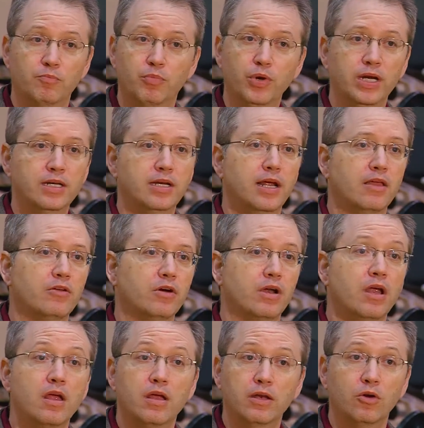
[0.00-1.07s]
bring together,
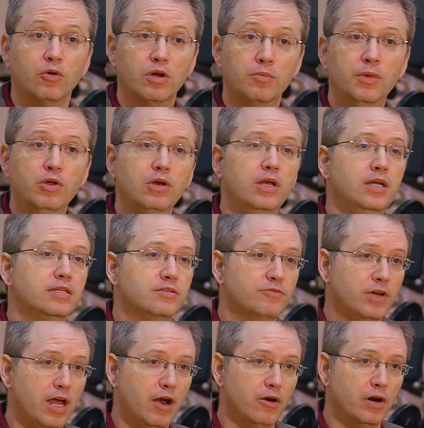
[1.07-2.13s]
communities
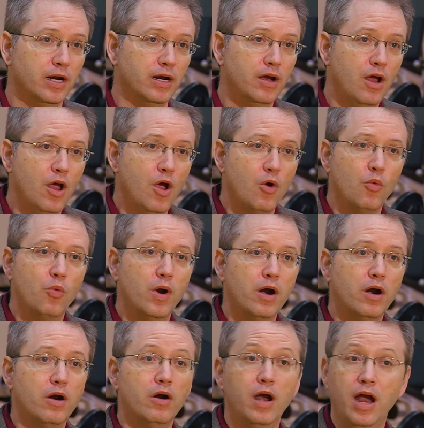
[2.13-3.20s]
of caring,
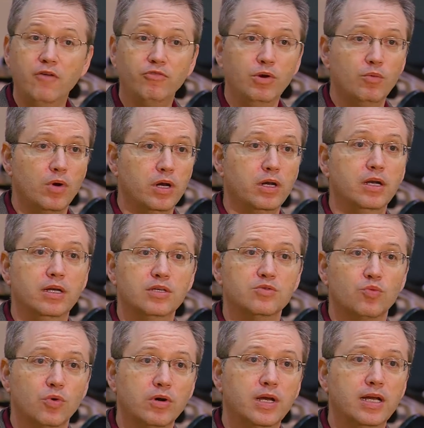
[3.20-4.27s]
where everyone is
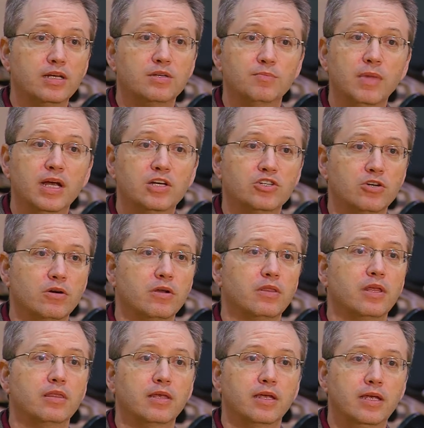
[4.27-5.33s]
working to make sure
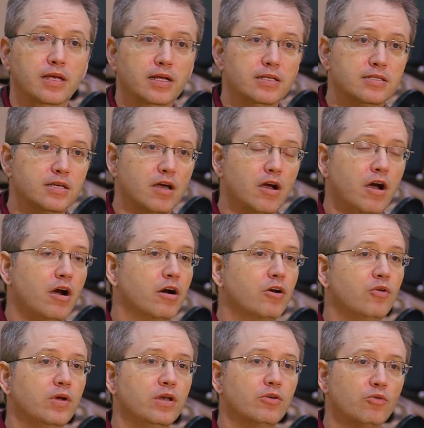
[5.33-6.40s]
that the kids are
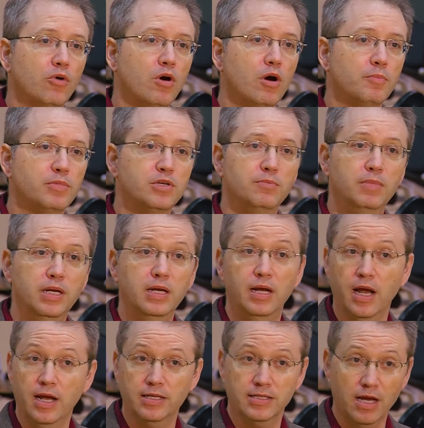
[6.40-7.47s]
going to grow up to be
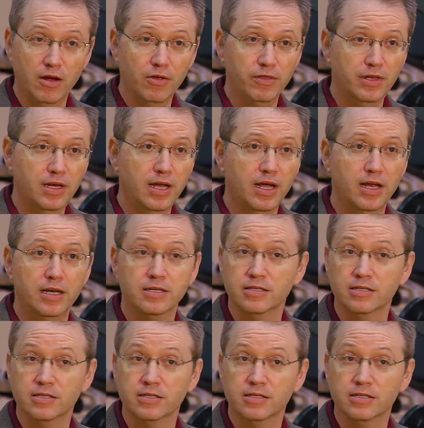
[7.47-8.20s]
as healthy and